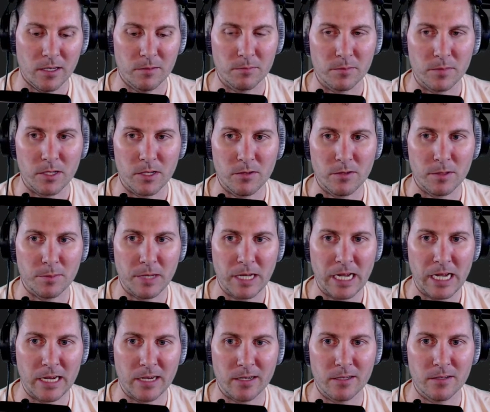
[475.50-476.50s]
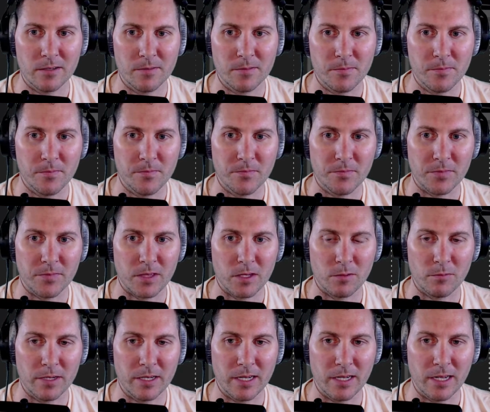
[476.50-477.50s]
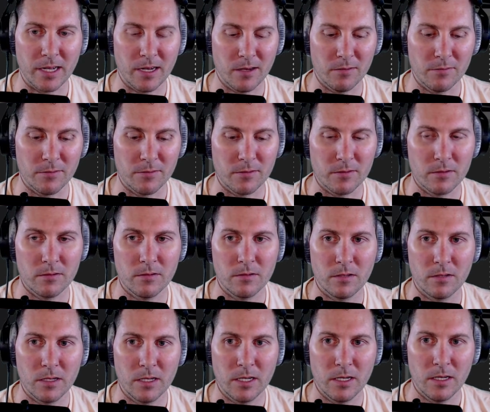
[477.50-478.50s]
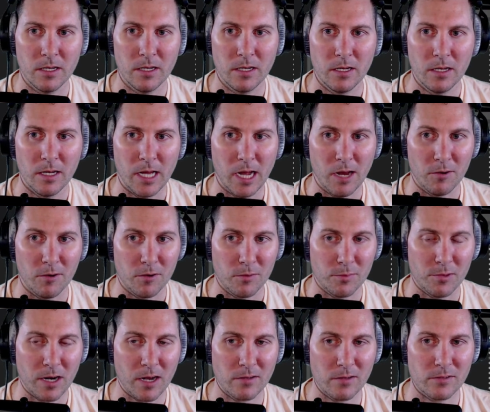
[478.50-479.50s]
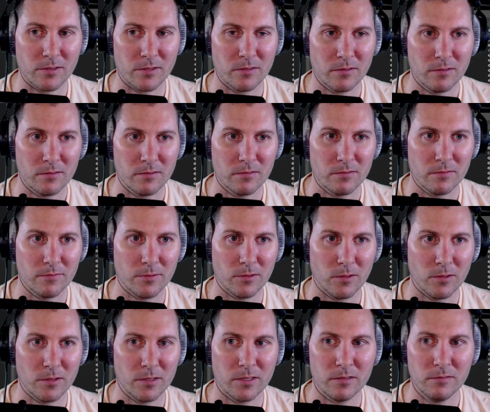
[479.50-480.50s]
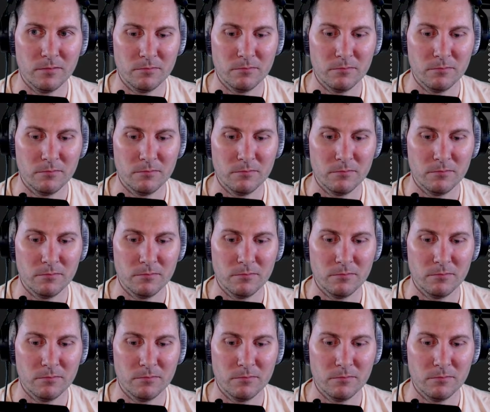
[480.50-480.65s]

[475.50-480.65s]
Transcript: Going back, we have our browser folder,